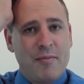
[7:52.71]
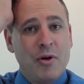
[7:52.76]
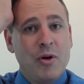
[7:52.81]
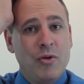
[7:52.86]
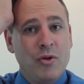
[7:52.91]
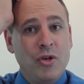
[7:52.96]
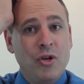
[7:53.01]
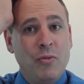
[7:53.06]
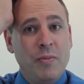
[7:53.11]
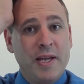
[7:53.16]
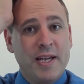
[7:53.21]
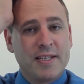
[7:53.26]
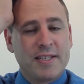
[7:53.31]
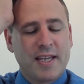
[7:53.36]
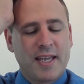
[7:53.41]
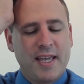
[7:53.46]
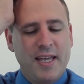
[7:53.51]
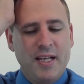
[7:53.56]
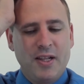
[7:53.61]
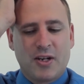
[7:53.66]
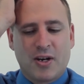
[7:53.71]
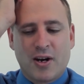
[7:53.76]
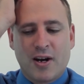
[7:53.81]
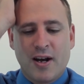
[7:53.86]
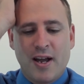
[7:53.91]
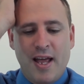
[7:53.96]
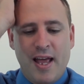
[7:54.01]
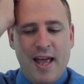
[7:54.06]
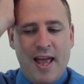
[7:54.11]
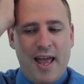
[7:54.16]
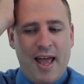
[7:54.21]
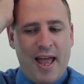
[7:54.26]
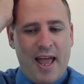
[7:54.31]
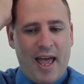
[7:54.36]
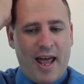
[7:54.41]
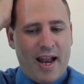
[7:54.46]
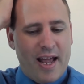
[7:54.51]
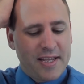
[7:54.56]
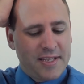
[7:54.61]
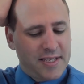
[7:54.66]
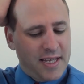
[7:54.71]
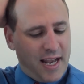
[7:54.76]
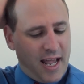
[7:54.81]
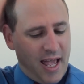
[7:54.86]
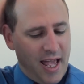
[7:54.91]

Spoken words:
who knew me as a healer. And I said,